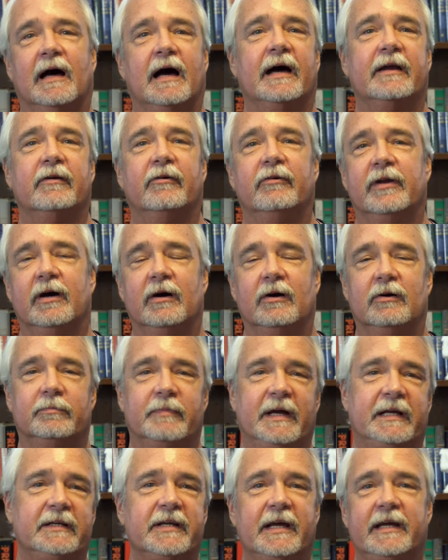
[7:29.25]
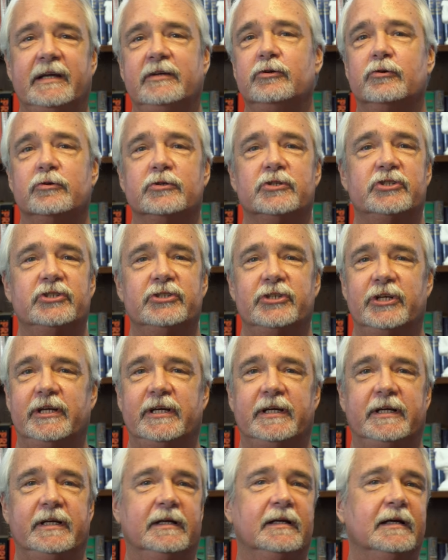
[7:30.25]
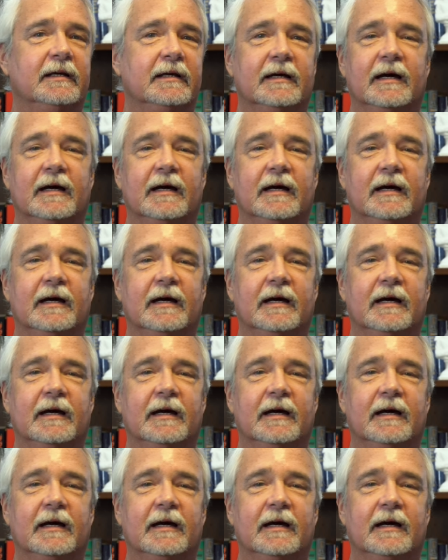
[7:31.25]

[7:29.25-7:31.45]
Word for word: I don't know, maintain your chi.